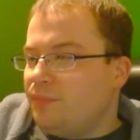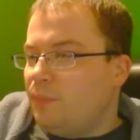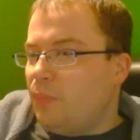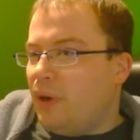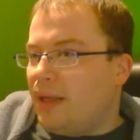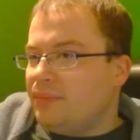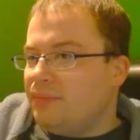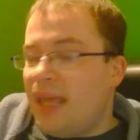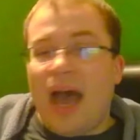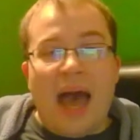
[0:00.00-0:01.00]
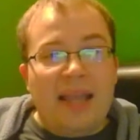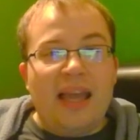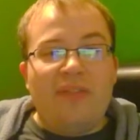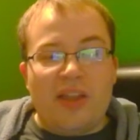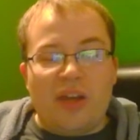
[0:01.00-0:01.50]
But yeah, I
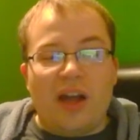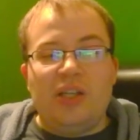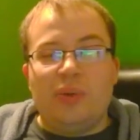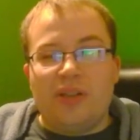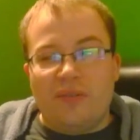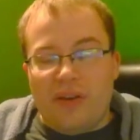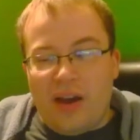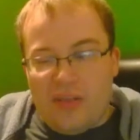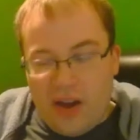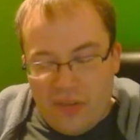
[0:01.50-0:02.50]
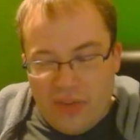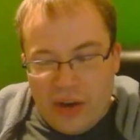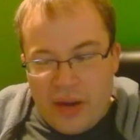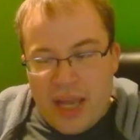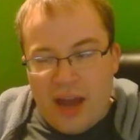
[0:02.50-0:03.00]
definitely thought she was a
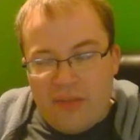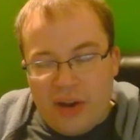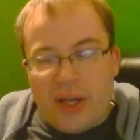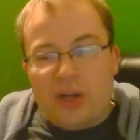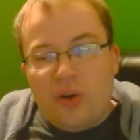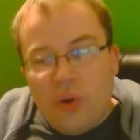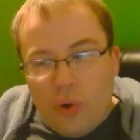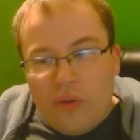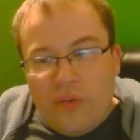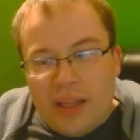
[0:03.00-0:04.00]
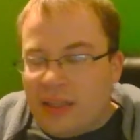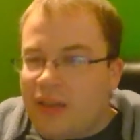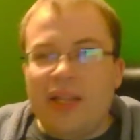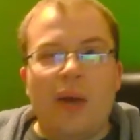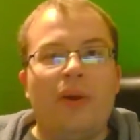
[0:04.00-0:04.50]
very cool villain.
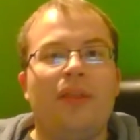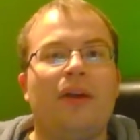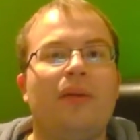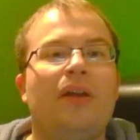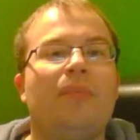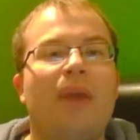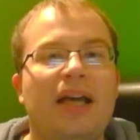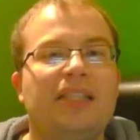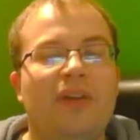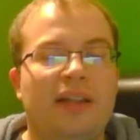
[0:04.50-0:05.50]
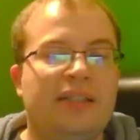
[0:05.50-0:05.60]
Definitely not one of their best villains